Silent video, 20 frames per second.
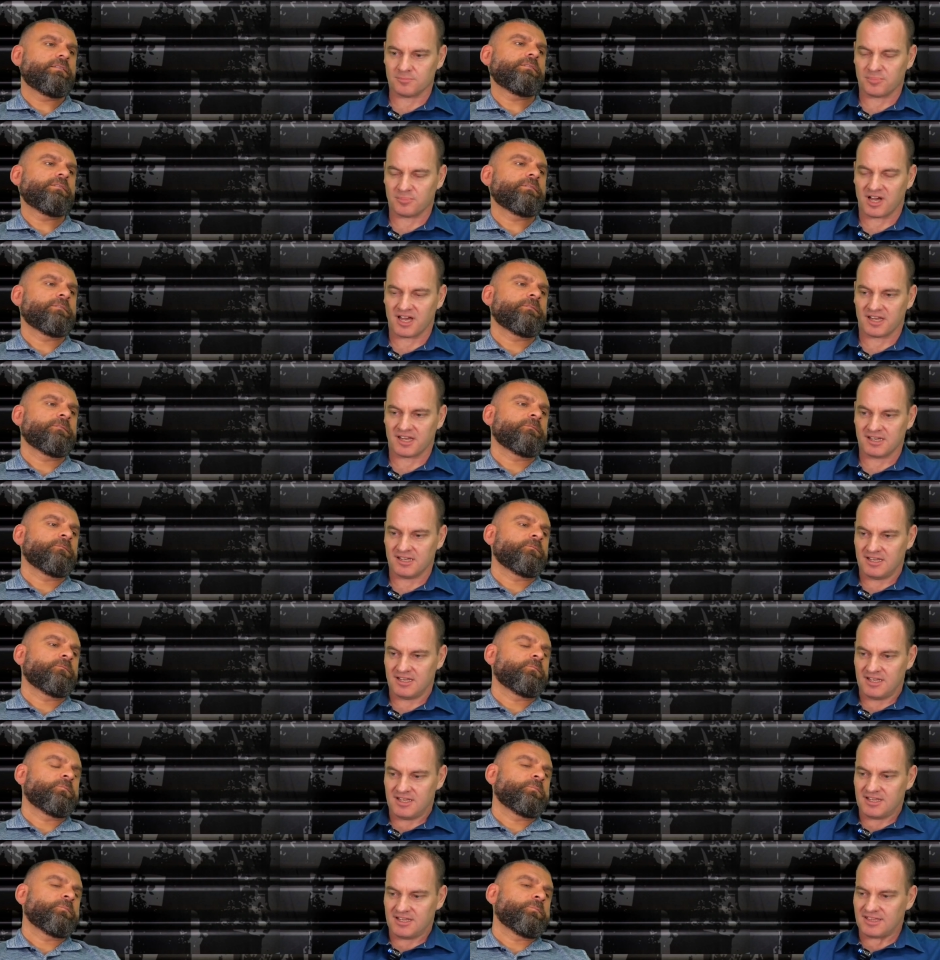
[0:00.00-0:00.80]
Speaker 1: But
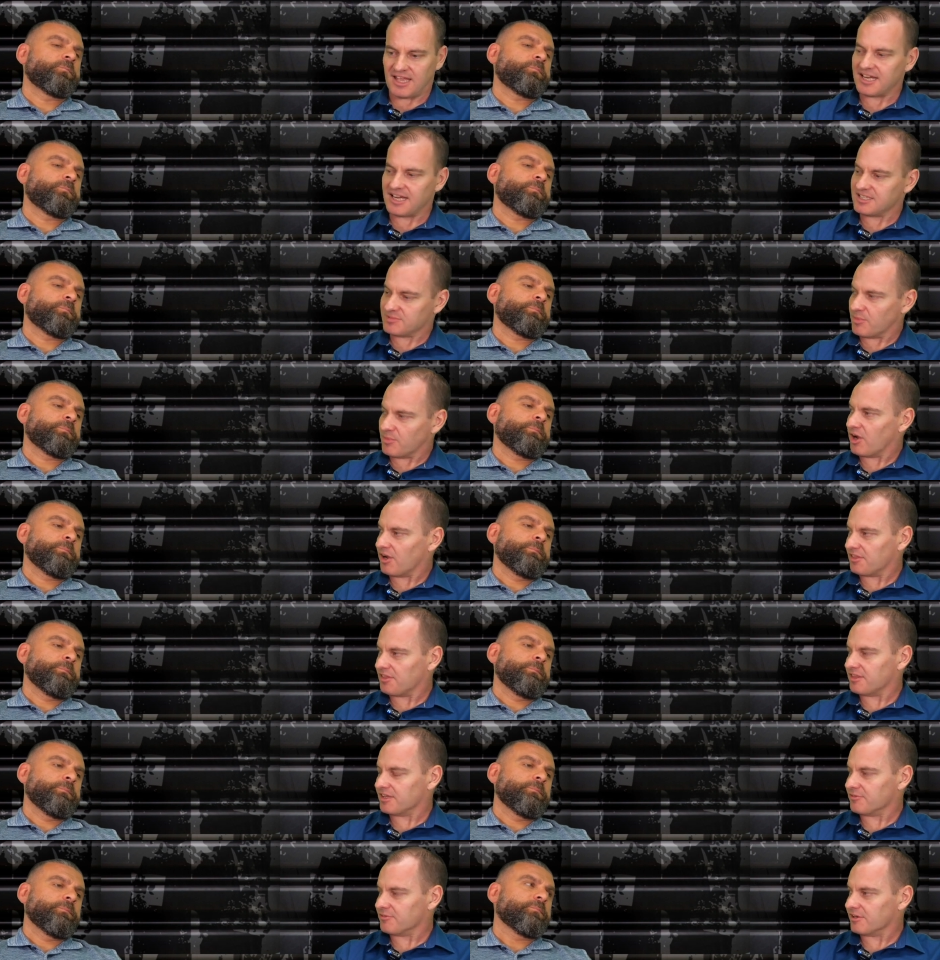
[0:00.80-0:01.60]
that is my
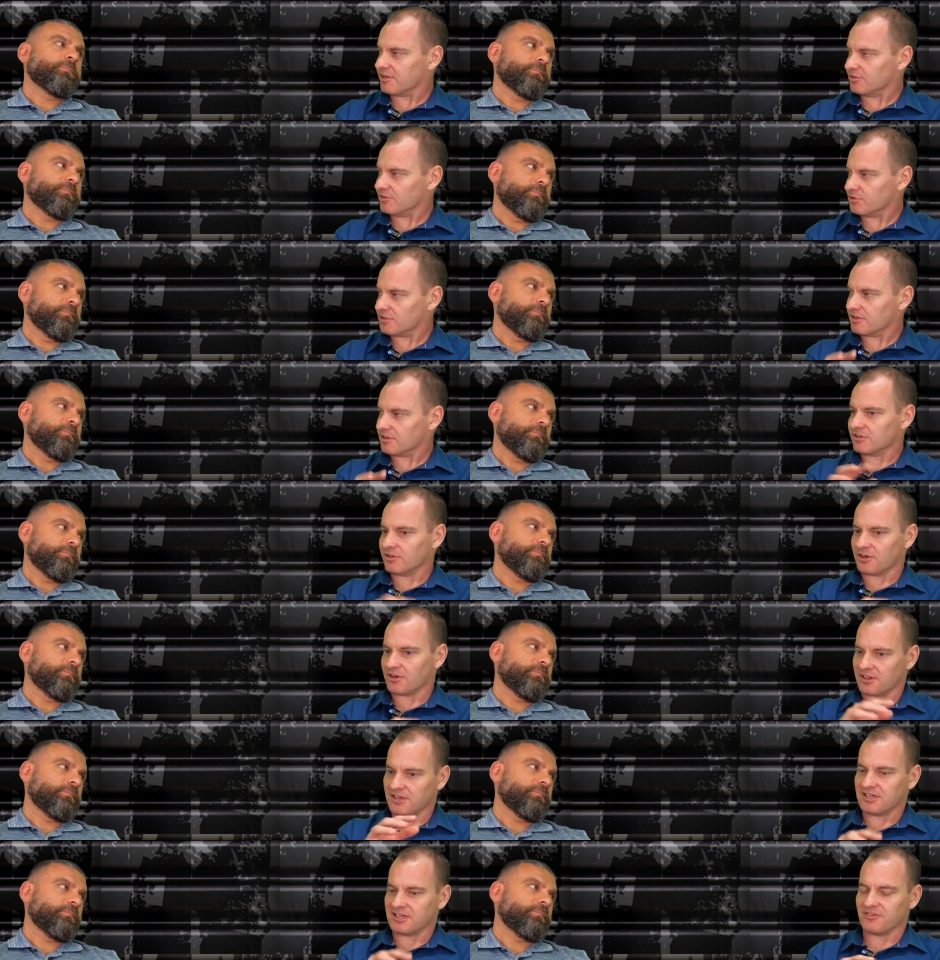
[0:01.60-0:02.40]
thing when I look at a
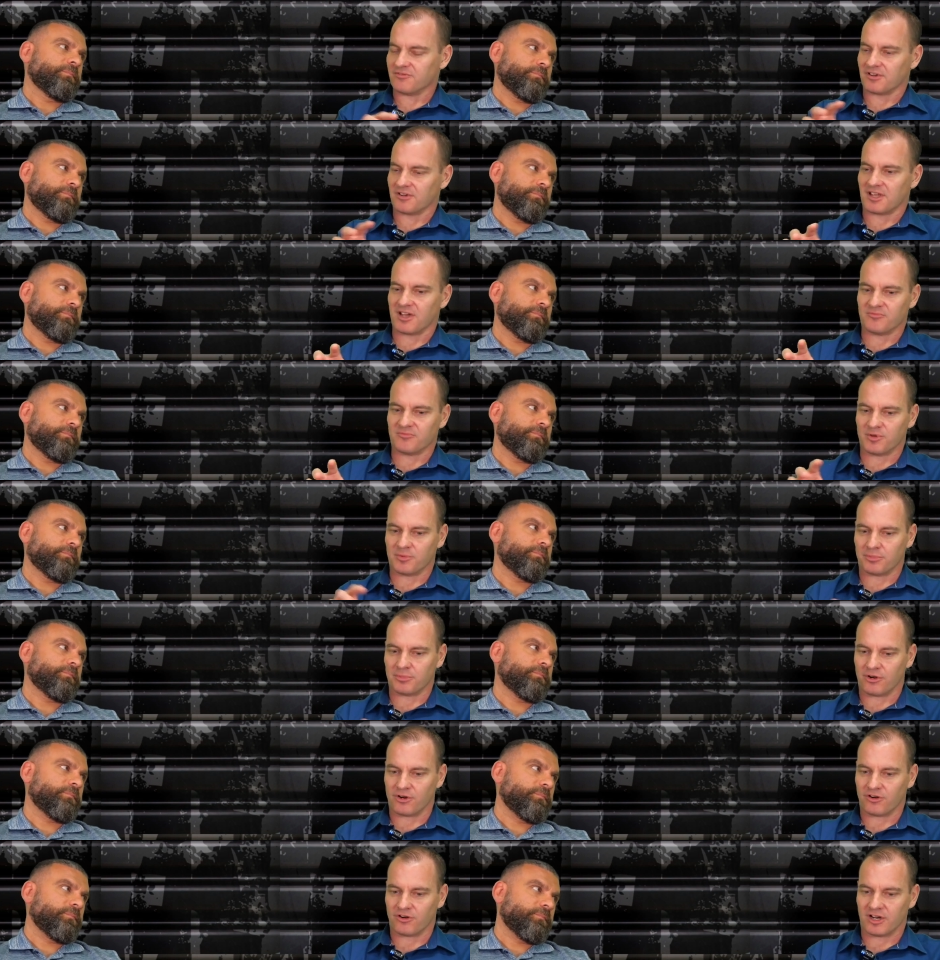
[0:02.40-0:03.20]
lot of the different government
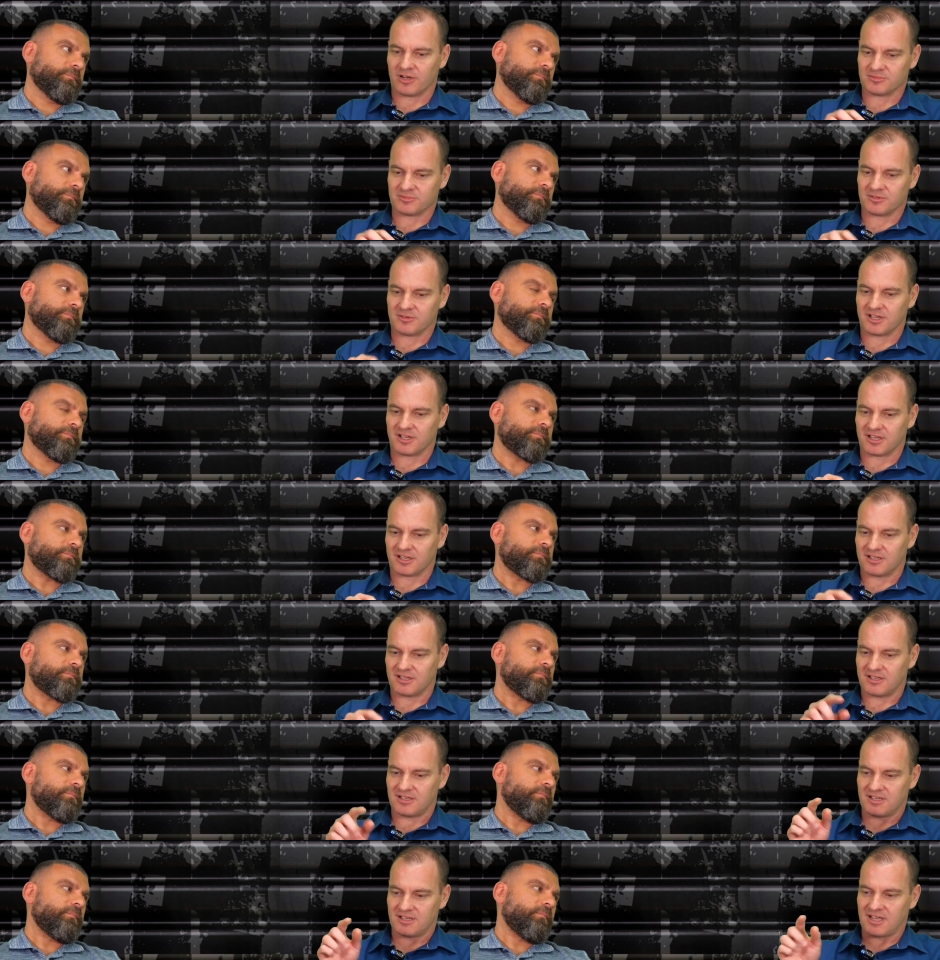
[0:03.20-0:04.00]
programs. I'm like,
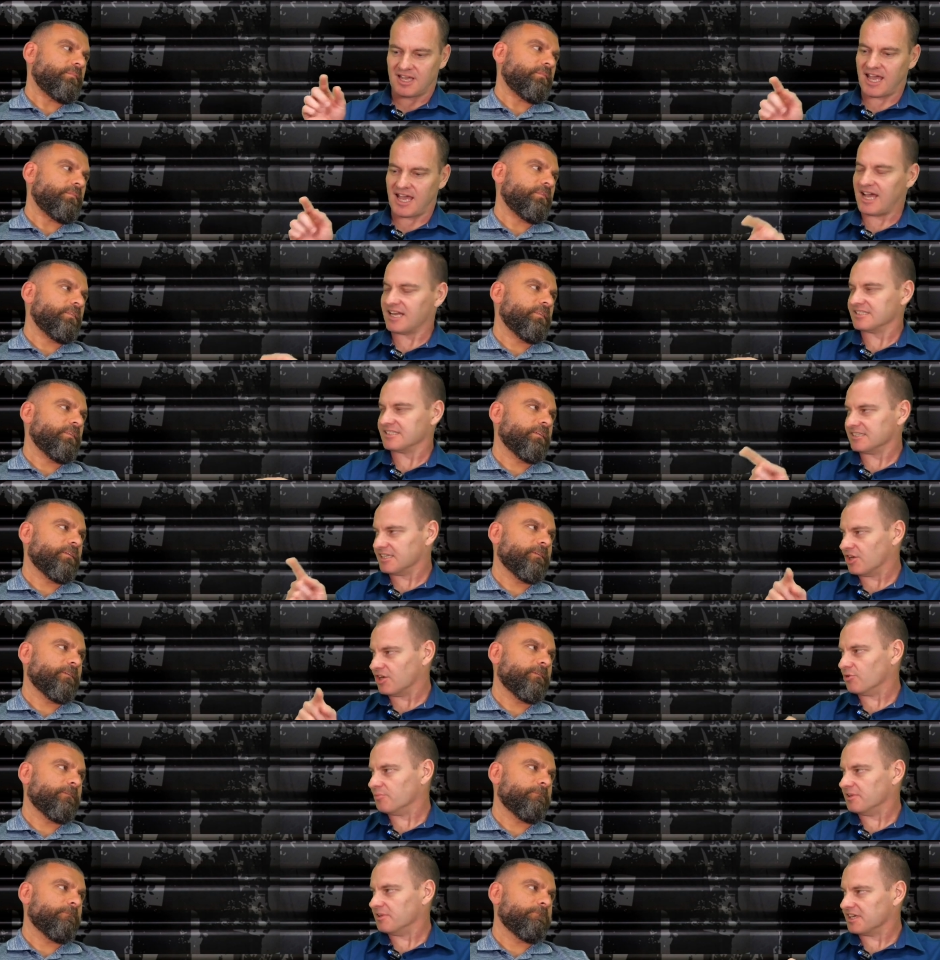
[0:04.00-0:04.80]
how does it
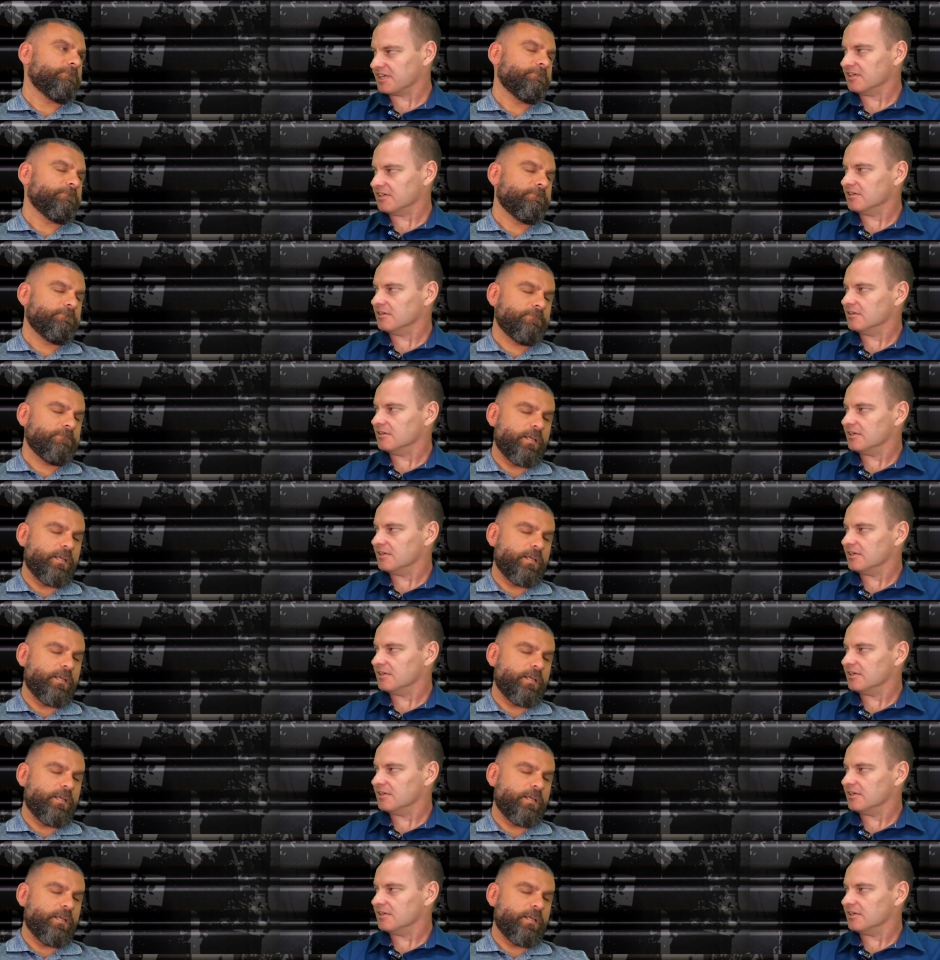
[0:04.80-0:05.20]
help the kid?